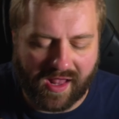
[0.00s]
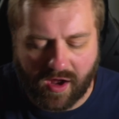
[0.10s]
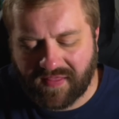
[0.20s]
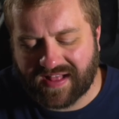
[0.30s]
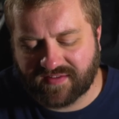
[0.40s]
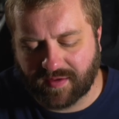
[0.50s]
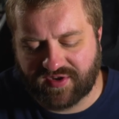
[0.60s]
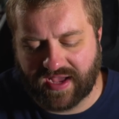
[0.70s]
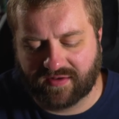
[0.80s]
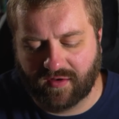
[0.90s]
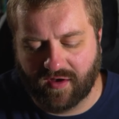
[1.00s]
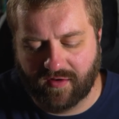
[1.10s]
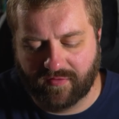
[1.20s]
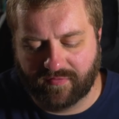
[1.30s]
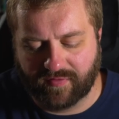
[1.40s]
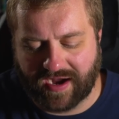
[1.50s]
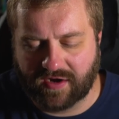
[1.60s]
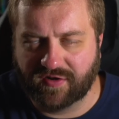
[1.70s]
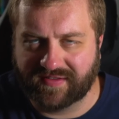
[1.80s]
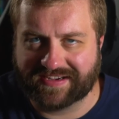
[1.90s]
And on that subject of
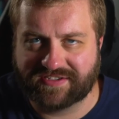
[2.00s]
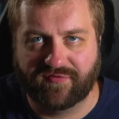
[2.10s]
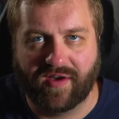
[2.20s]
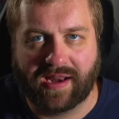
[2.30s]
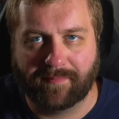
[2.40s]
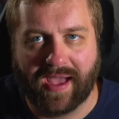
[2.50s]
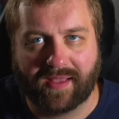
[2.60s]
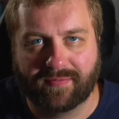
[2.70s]
characters actually fighting back,